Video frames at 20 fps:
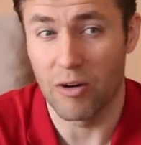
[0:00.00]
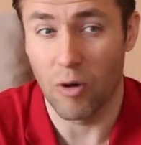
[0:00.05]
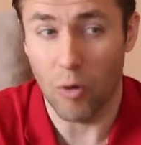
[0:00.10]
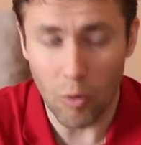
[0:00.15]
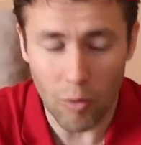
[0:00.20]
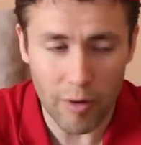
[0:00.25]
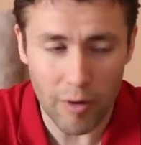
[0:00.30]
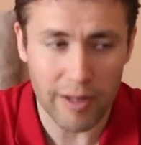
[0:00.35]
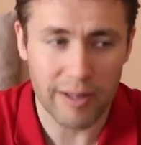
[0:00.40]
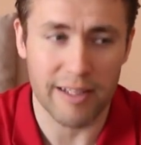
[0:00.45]

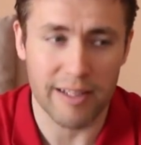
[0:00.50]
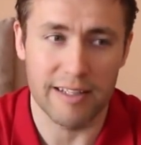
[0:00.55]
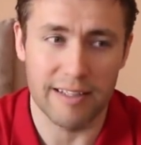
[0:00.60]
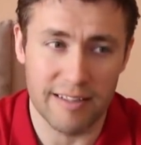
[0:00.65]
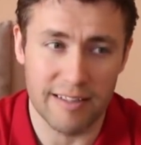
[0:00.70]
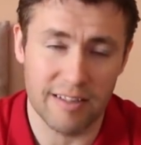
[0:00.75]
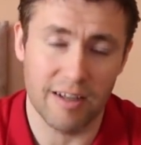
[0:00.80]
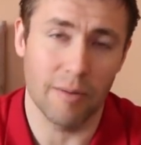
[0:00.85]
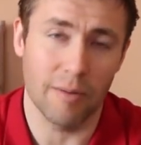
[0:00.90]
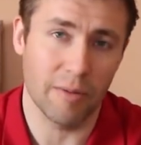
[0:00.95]
Already
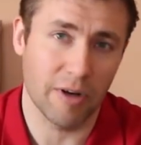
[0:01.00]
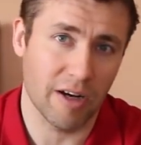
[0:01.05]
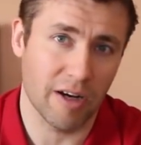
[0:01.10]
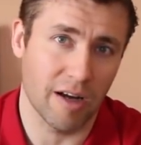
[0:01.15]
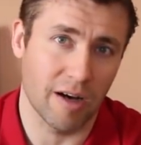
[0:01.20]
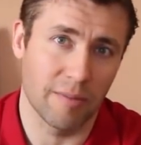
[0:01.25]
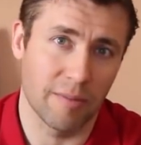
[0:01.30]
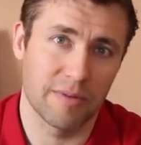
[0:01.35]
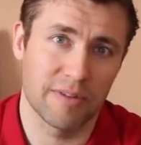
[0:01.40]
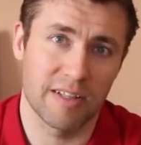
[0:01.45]
some
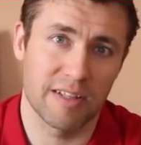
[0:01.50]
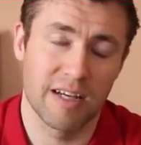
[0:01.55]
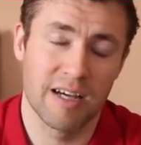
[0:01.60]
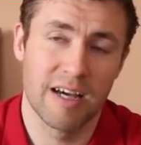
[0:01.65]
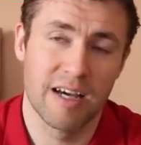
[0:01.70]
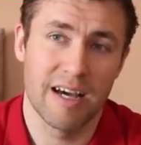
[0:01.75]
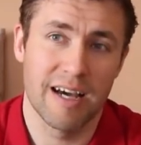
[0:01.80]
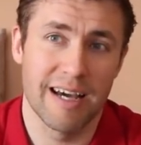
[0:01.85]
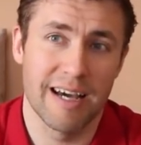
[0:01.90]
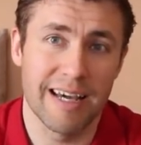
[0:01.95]
clubs
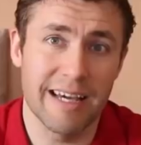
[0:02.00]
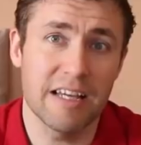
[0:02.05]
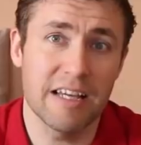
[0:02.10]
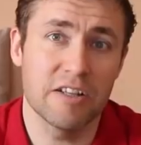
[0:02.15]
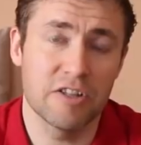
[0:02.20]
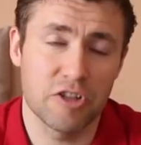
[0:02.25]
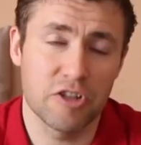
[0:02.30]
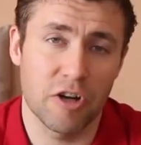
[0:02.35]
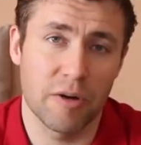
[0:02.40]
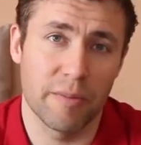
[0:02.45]

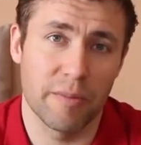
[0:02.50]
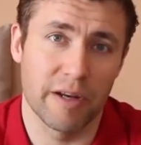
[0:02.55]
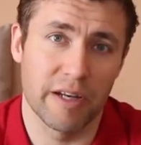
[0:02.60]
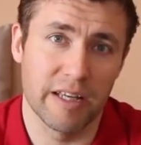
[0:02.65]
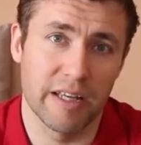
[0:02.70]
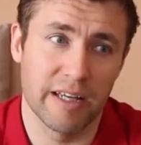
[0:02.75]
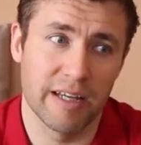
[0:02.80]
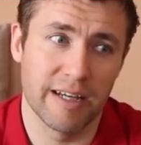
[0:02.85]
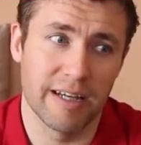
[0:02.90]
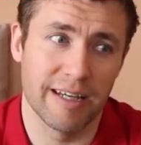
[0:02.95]
in
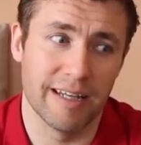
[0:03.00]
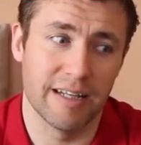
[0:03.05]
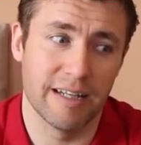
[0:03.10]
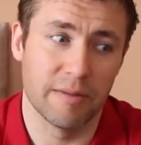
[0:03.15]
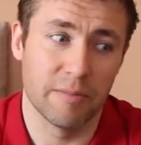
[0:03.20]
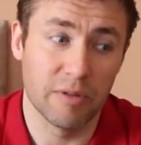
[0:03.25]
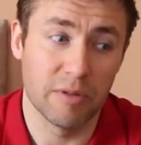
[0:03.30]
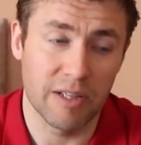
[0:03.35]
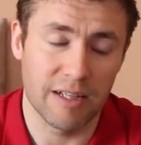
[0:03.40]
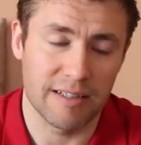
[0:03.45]
Germany in
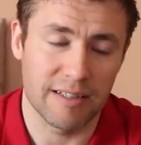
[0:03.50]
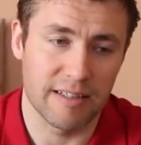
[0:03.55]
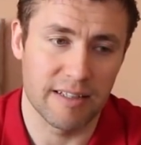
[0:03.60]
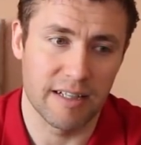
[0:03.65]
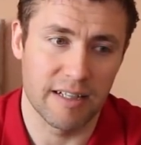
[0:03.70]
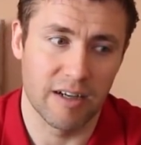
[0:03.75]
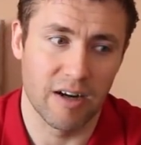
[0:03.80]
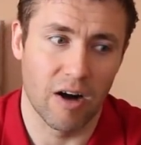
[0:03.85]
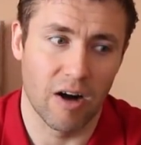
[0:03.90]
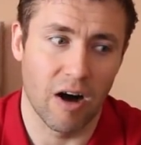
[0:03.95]
the
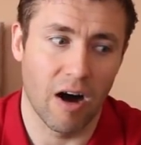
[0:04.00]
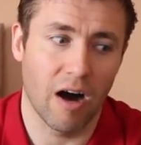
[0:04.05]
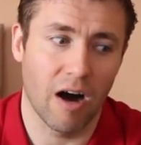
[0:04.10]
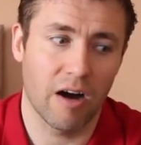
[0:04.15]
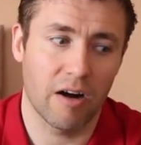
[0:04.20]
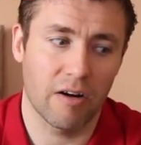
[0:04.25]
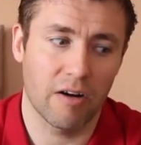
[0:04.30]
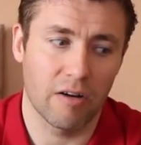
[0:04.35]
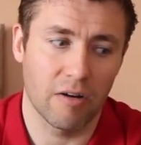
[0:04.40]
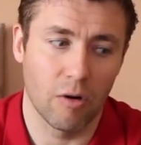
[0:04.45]
Bundesliga
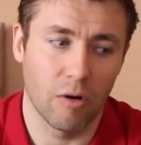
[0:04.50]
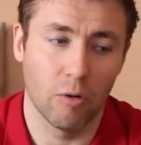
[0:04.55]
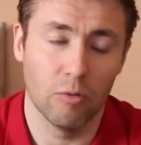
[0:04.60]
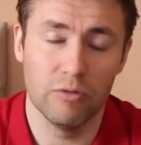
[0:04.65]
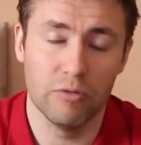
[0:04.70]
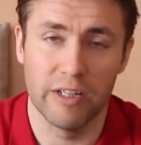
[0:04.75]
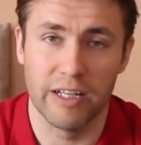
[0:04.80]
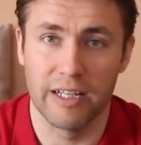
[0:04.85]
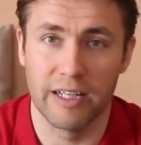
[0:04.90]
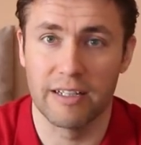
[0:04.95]
are
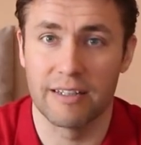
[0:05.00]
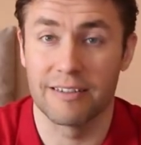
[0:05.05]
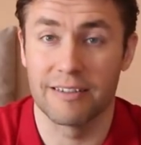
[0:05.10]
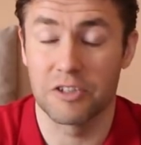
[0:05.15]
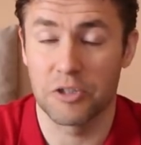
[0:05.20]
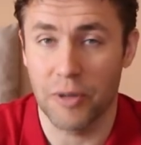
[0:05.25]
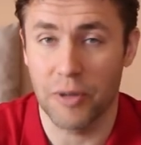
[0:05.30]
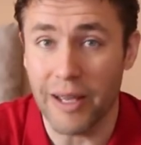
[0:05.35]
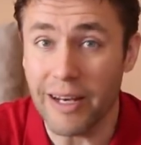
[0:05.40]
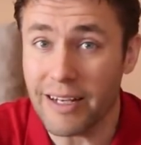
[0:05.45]
holding
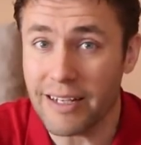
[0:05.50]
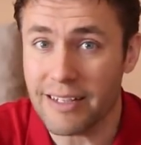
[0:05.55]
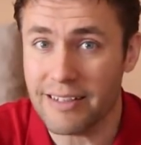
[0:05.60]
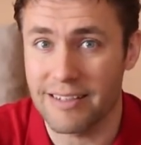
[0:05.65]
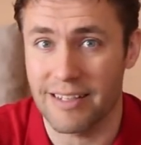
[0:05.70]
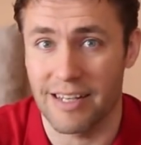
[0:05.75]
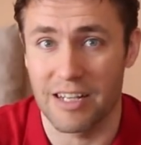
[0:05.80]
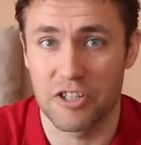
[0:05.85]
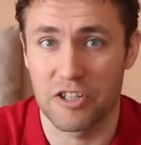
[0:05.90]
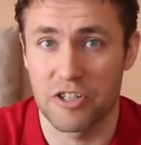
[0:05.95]
training
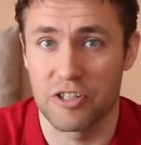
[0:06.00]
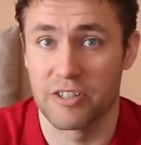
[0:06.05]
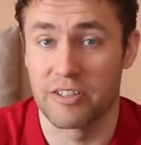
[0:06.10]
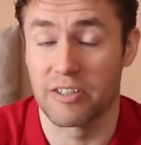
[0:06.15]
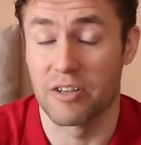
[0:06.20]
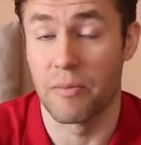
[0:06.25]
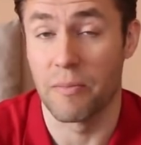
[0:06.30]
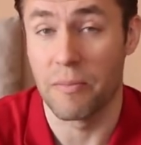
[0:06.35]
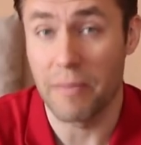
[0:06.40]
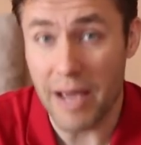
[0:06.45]

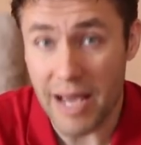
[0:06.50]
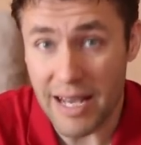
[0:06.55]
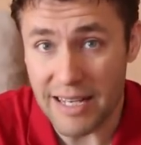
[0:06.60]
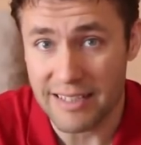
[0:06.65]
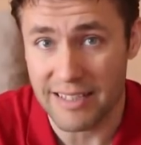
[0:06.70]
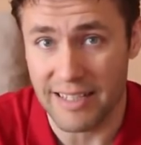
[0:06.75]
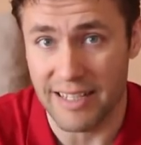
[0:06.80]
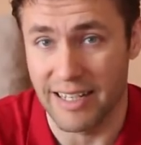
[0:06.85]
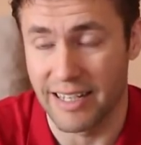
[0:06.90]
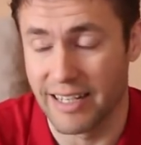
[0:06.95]
sessions
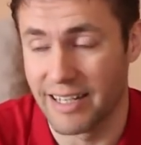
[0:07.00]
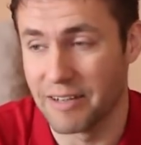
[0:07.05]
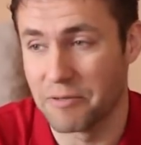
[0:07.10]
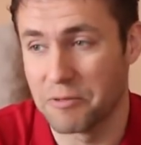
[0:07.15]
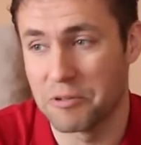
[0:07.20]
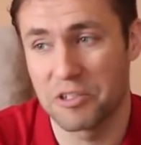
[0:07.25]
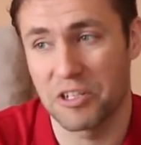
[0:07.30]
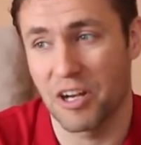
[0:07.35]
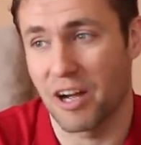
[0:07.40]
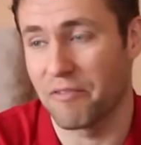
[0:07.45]
amazingly,
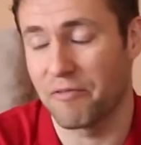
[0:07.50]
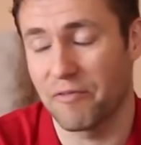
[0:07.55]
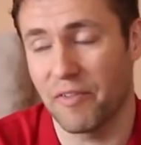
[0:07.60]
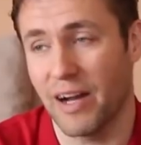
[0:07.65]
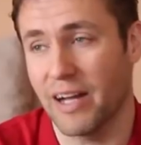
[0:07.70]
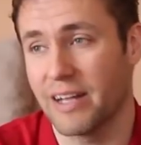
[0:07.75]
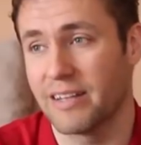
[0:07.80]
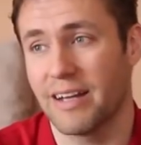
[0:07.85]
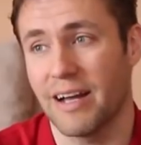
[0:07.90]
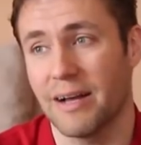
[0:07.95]
which I
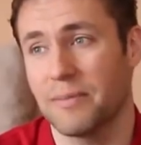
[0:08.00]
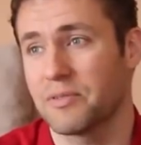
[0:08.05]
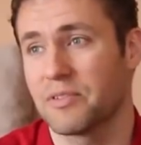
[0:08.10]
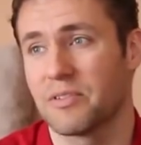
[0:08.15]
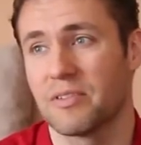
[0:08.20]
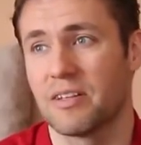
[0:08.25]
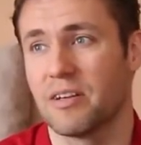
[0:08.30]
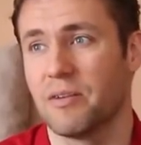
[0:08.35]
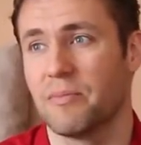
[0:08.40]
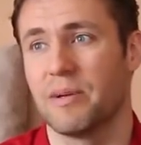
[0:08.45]
find
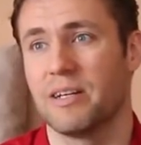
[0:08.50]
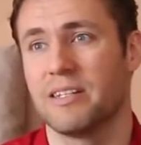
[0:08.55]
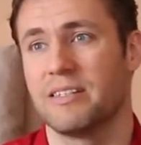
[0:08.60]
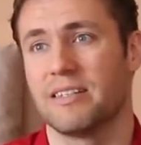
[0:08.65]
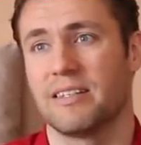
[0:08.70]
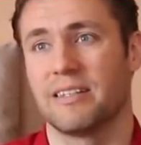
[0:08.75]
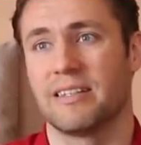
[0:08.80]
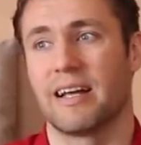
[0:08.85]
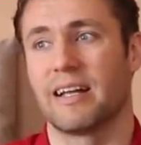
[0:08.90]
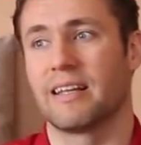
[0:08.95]
absolutely
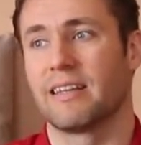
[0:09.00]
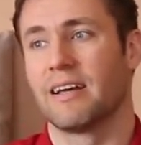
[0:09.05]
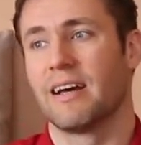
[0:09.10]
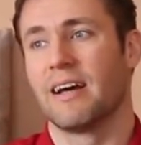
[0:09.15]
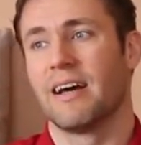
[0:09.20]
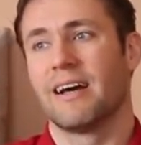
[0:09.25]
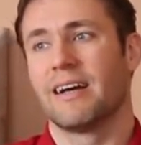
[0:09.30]
amazing that